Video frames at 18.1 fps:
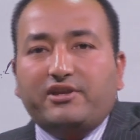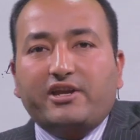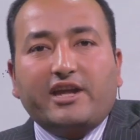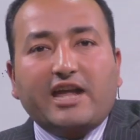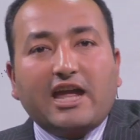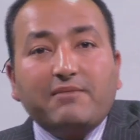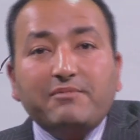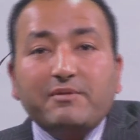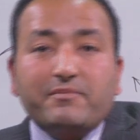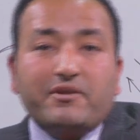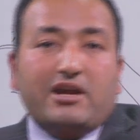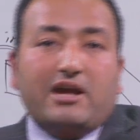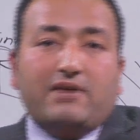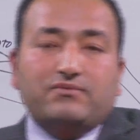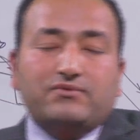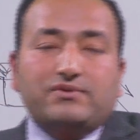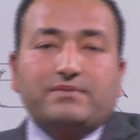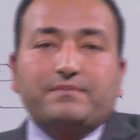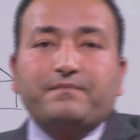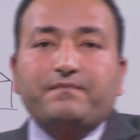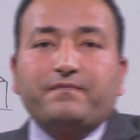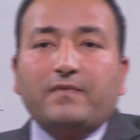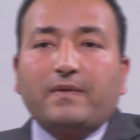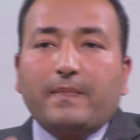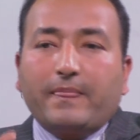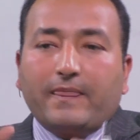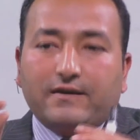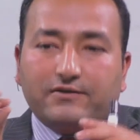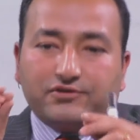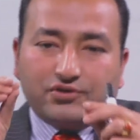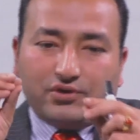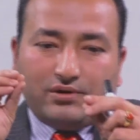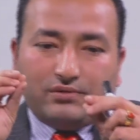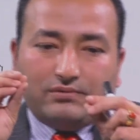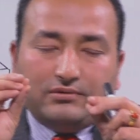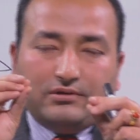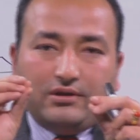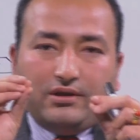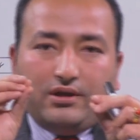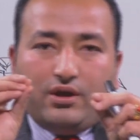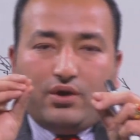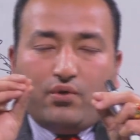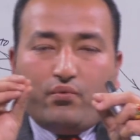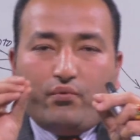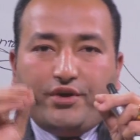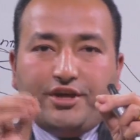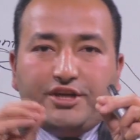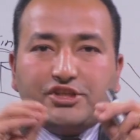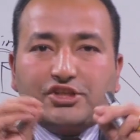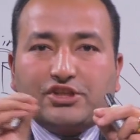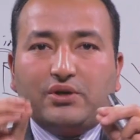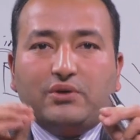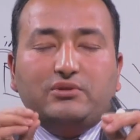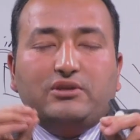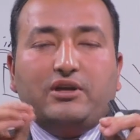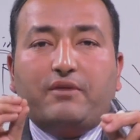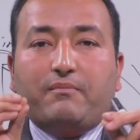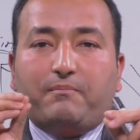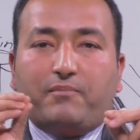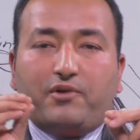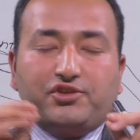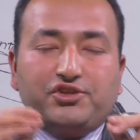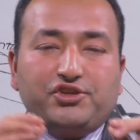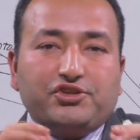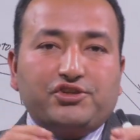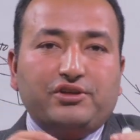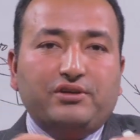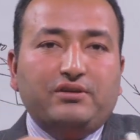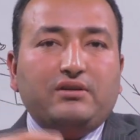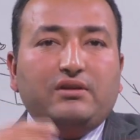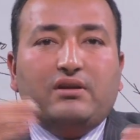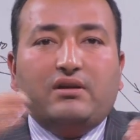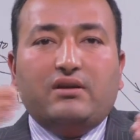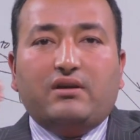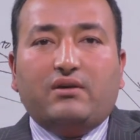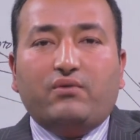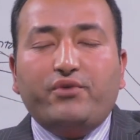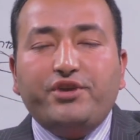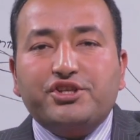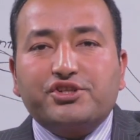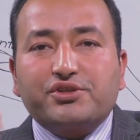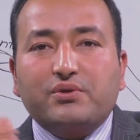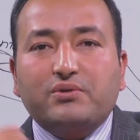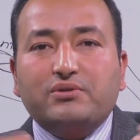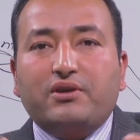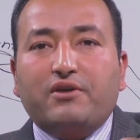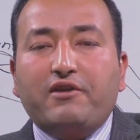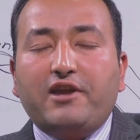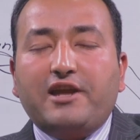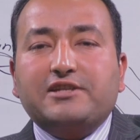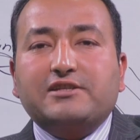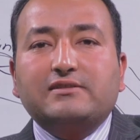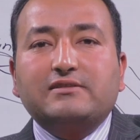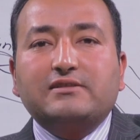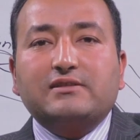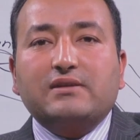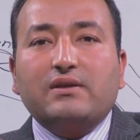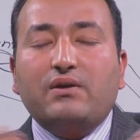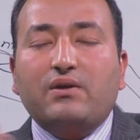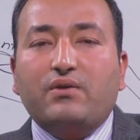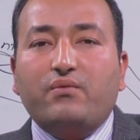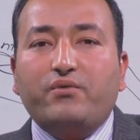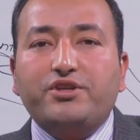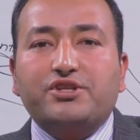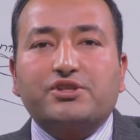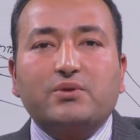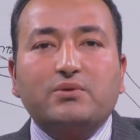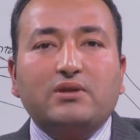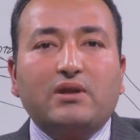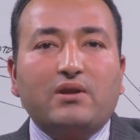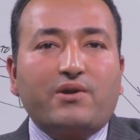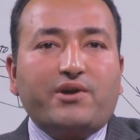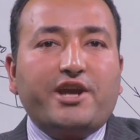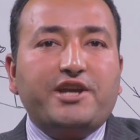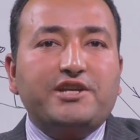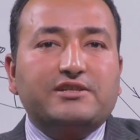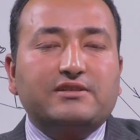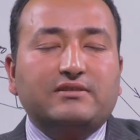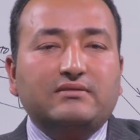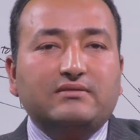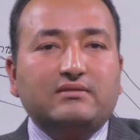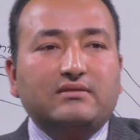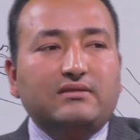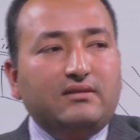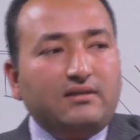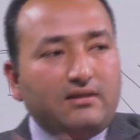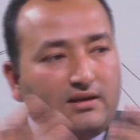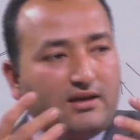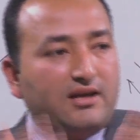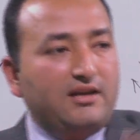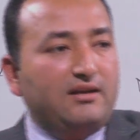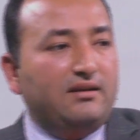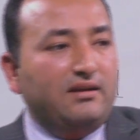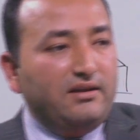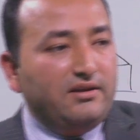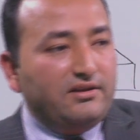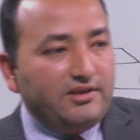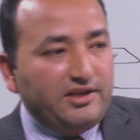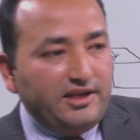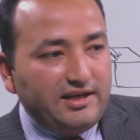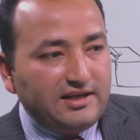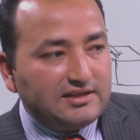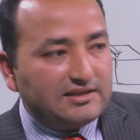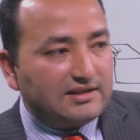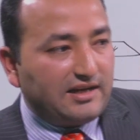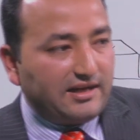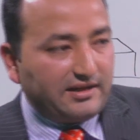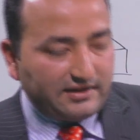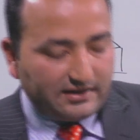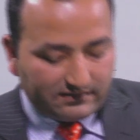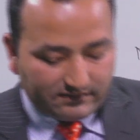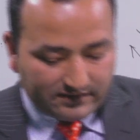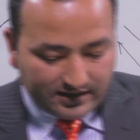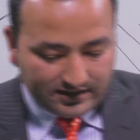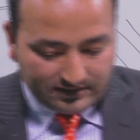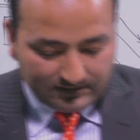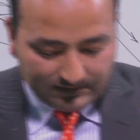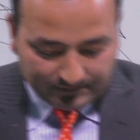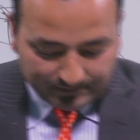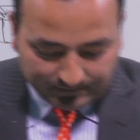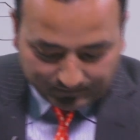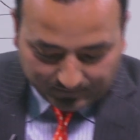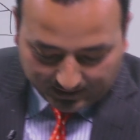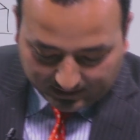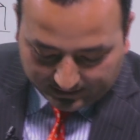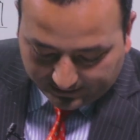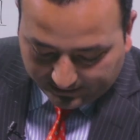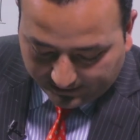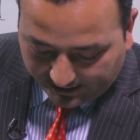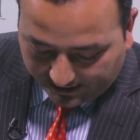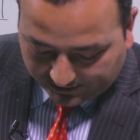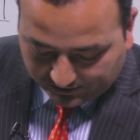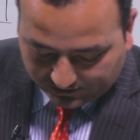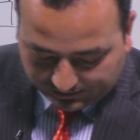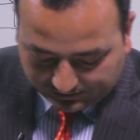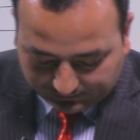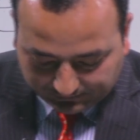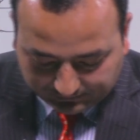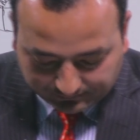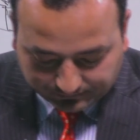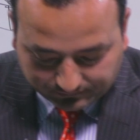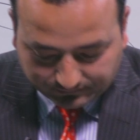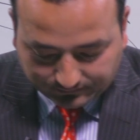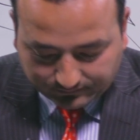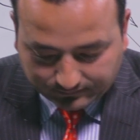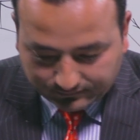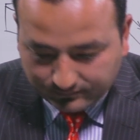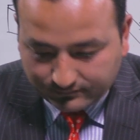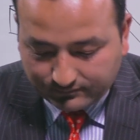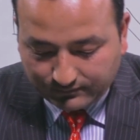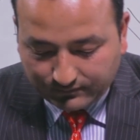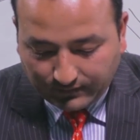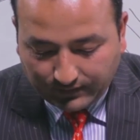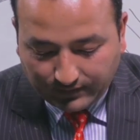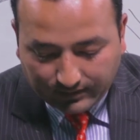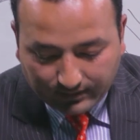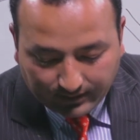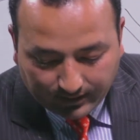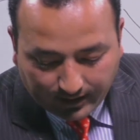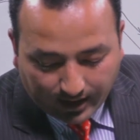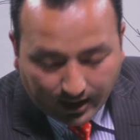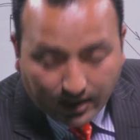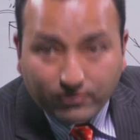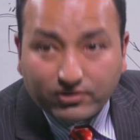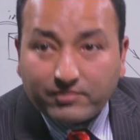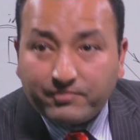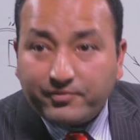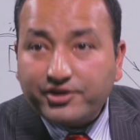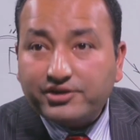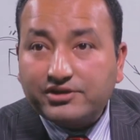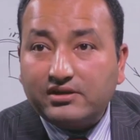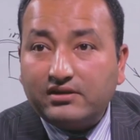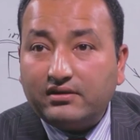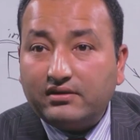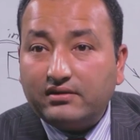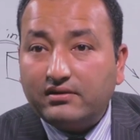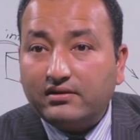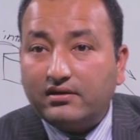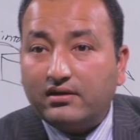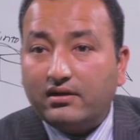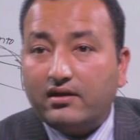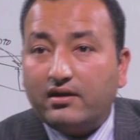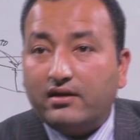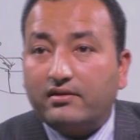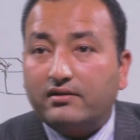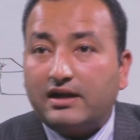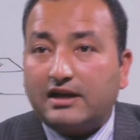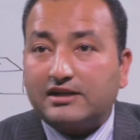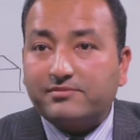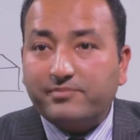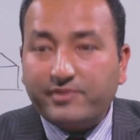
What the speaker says: there can be pronouns. So we show the position, we show the relations, we show the location, and things like that, right? Next, another picture that's